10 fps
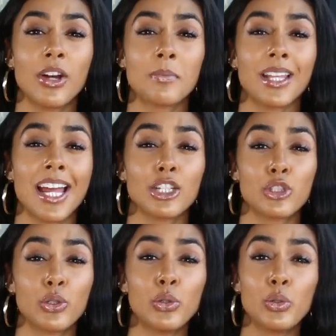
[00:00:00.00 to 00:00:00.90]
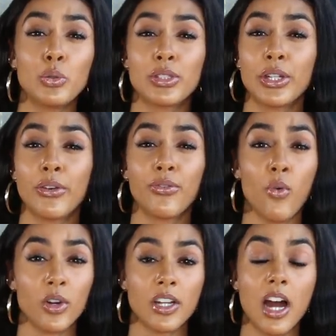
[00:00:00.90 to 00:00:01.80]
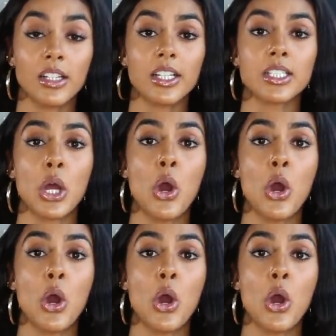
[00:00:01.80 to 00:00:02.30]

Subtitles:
from like $2 to $4